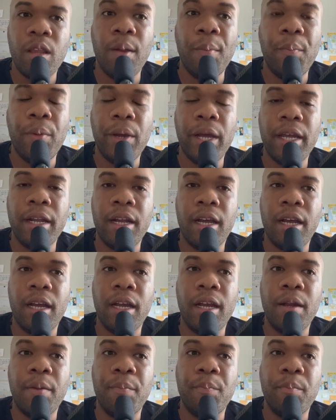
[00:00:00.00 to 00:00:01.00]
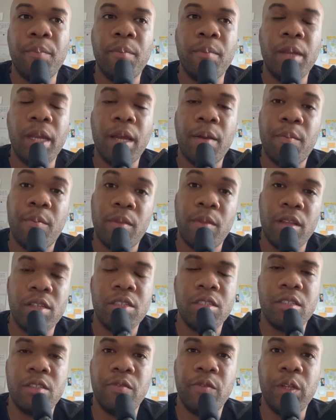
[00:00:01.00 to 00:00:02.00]
But yeah, this
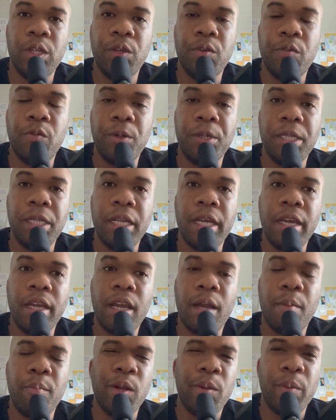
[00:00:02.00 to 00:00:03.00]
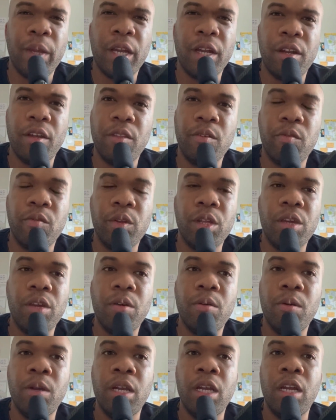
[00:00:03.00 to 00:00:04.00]
is the video for today. I'm gonna make another video,